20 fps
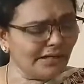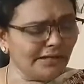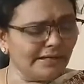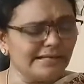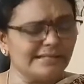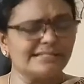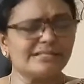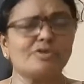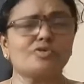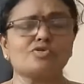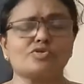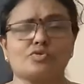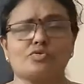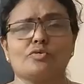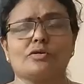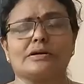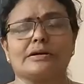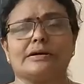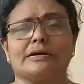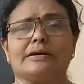guest house
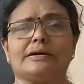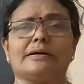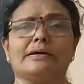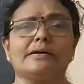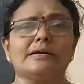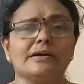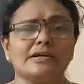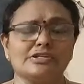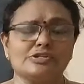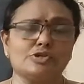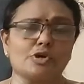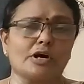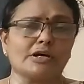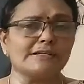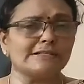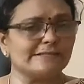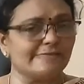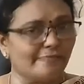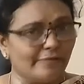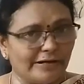cook
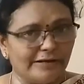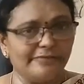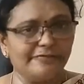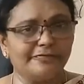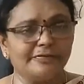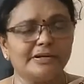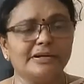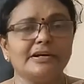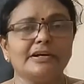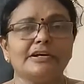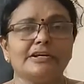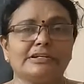John's wife.